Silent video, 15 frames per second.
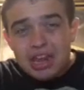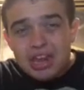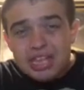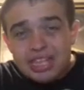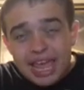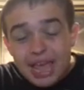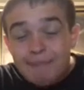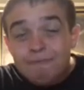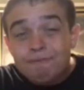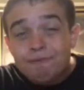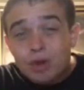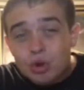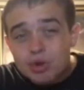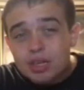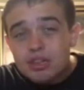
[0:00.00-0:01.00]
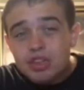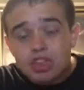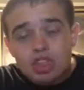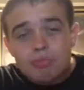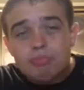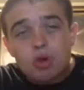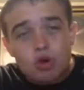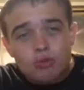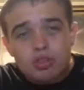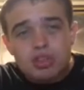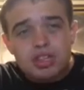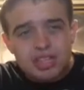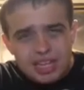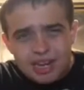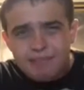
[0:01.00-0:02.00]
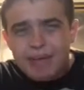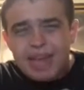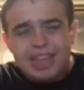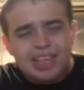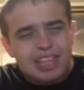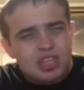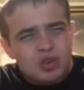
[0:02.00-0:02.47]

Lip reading: a game focused on the Marvel Cinematic